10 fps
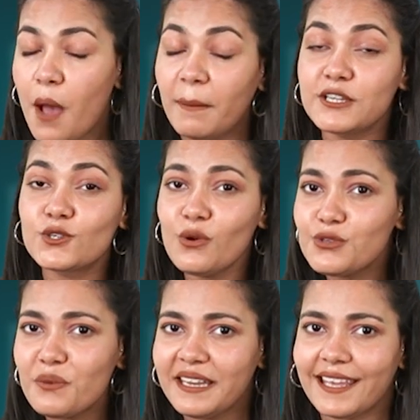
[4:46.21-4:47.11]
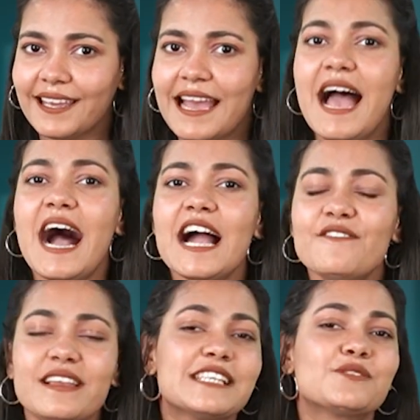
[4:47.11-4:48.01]
But don't worry,
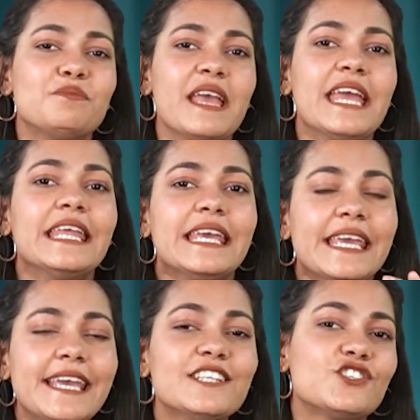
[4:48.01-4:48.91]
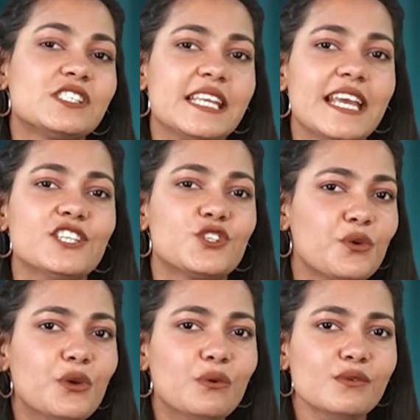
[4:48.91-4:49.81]
I will explain each stage
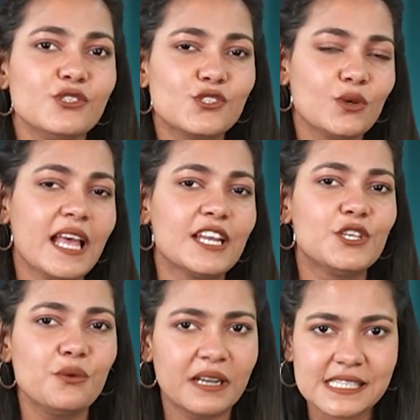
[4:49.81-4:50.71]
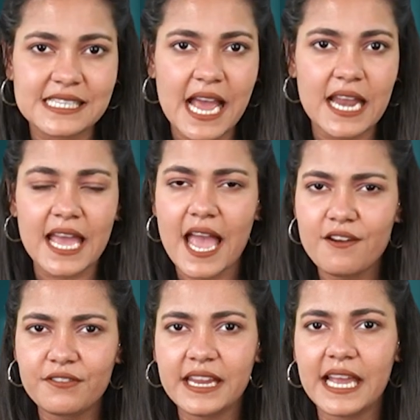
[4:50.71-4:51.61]
to you so that you understand
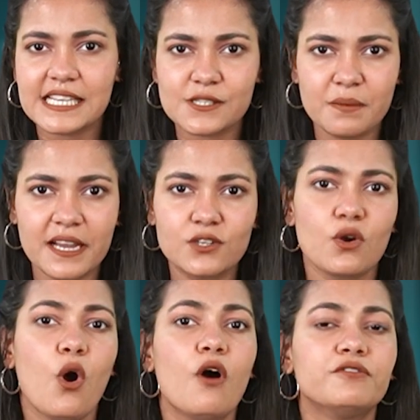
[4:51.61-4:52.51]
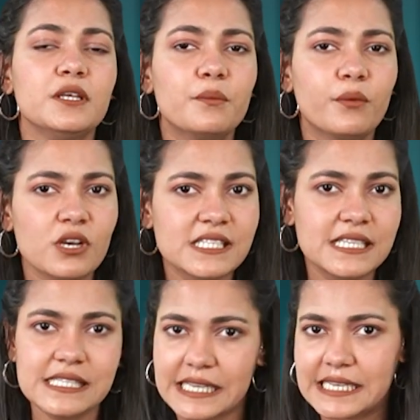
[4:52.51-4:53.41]
every aspect of the
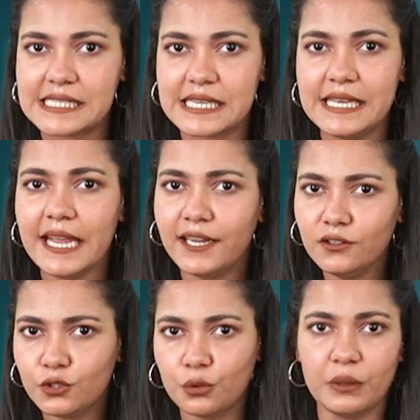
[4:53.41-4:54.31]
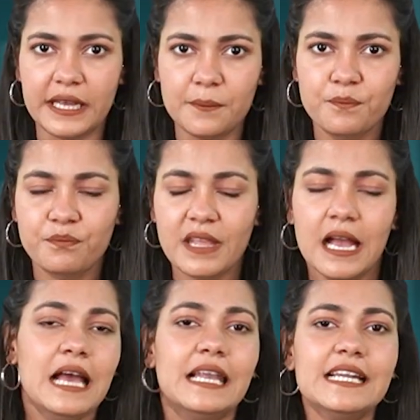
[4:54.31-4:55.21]
process easily and thoroughly.
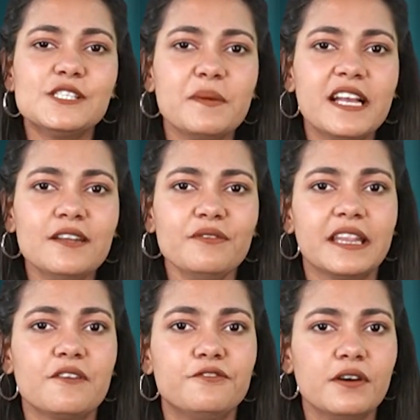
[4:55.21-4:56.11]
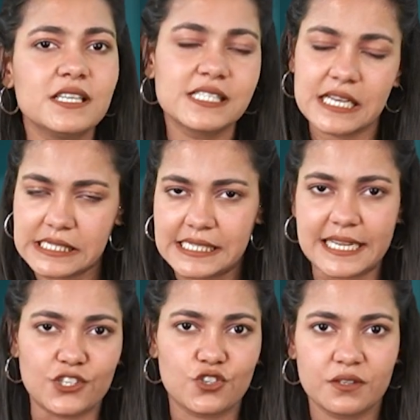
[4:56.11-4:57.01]
Let's begin with the first
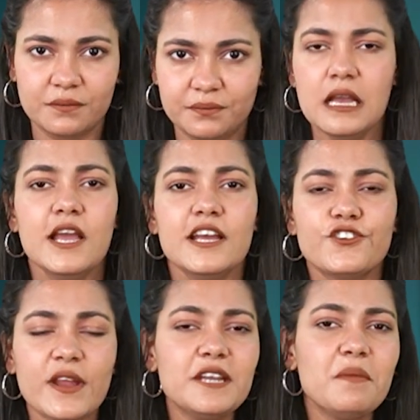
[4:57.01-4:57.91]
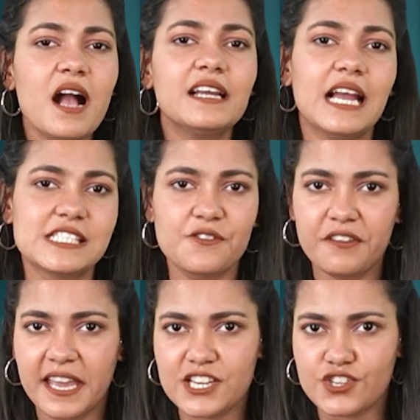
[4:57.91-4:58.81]
stage. Trademark
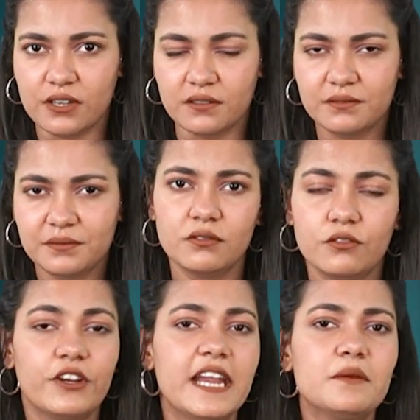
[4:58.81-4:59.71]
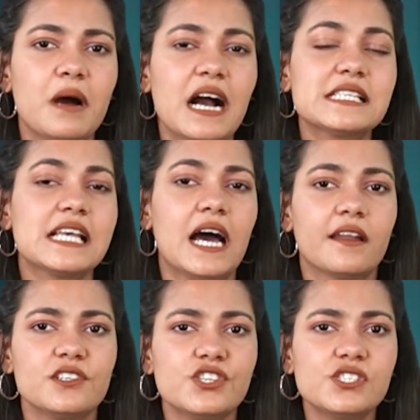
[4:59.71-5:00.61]
classification. Trademarks are
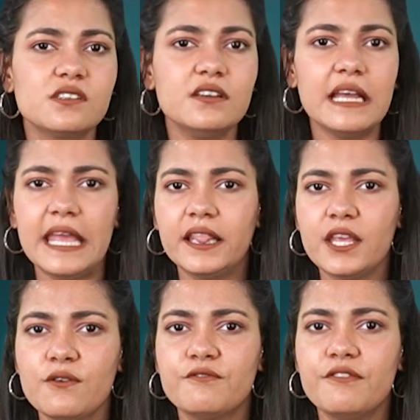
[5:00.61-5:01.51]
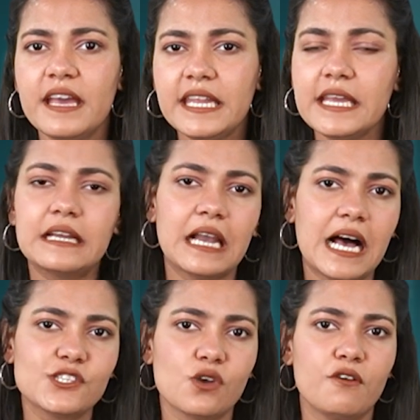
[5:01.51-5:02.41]
registered in very
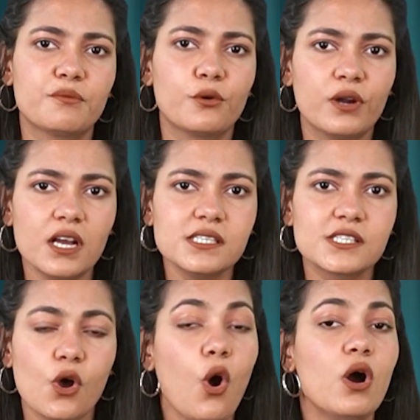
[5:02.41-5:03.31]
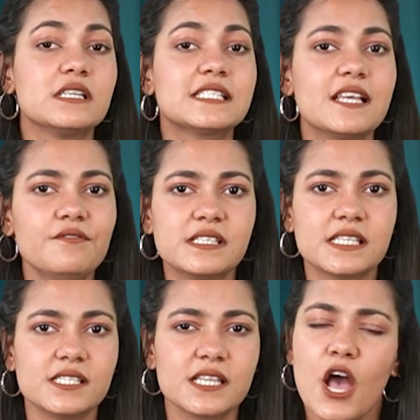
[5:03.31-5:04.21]
class of products or
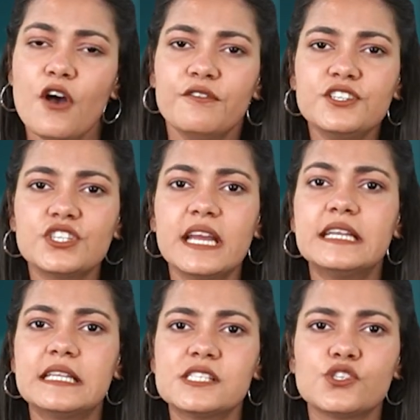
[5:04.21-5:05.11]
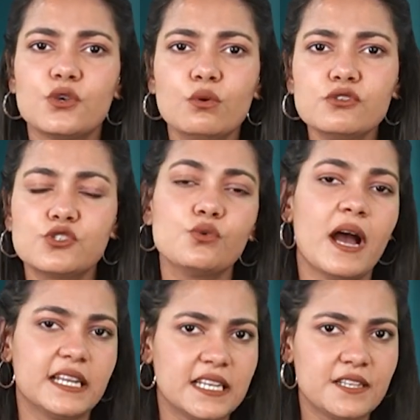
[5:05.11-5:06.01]
services which it is used to
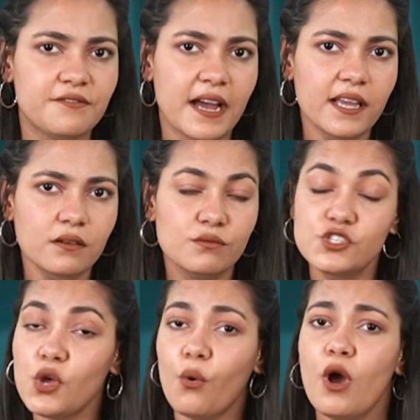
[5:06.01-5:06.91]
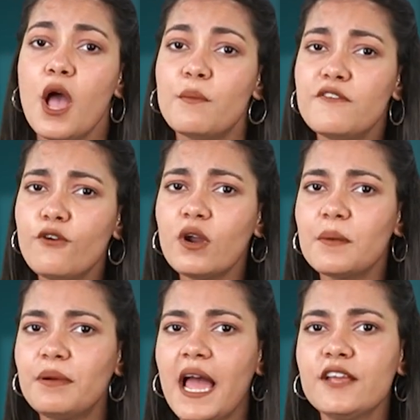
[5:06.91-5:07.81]
identify. So, before
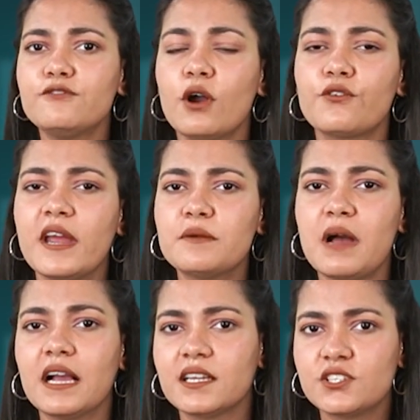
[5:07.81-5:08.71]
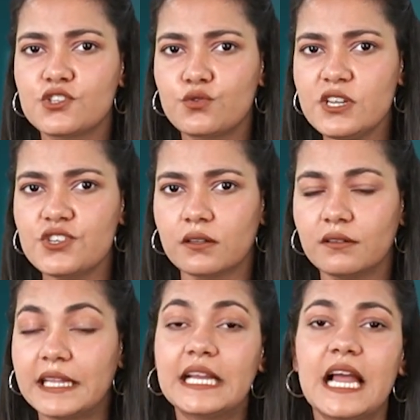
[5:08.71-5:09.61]
applying for trademark
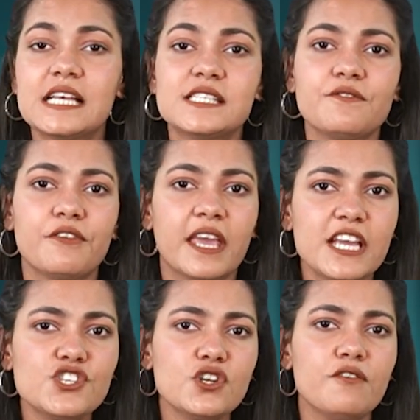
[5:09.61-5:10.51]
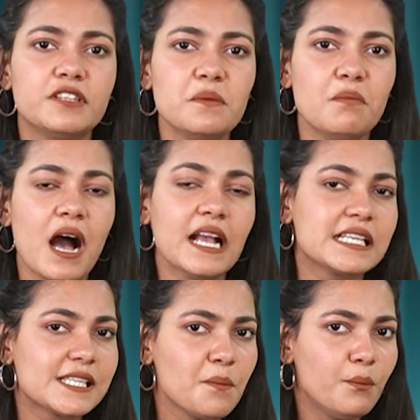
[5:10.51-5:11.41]
registration, the classification of the mark
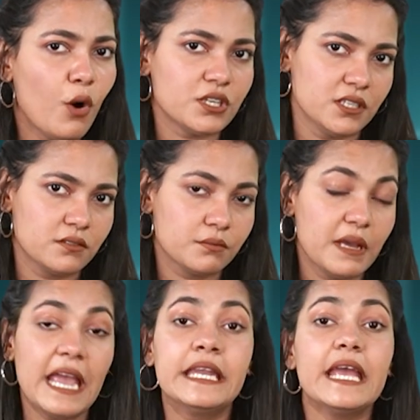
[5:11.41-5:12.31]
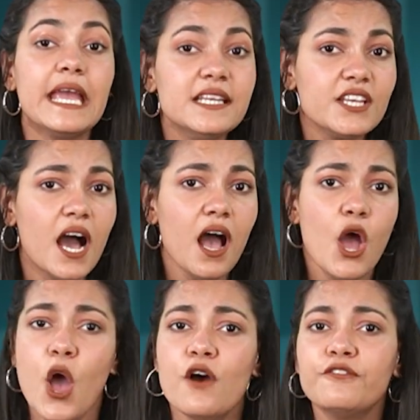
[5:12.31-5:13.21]
is important. In India,
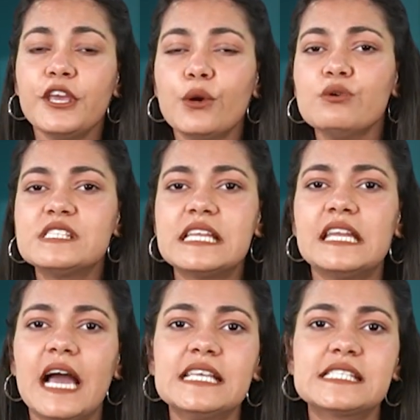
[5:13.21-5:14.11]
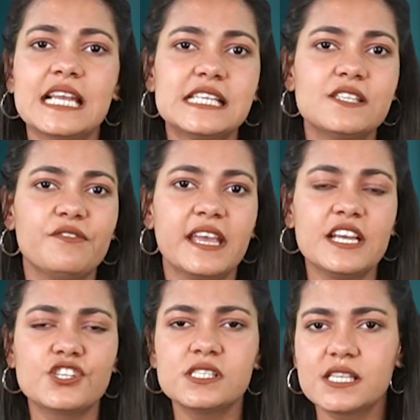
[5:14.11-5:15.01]
we use the NICE
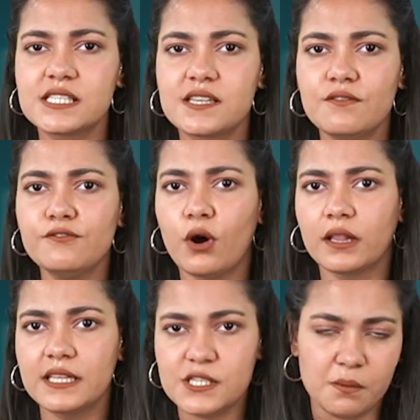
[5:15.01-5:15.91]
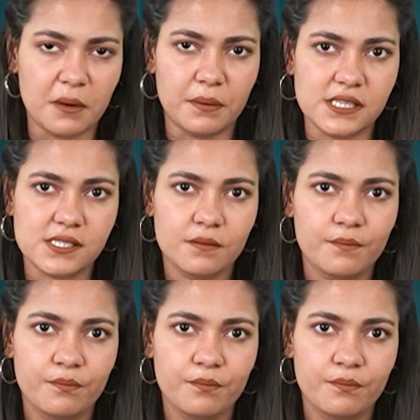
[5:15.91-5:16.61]
classification system for this purpose.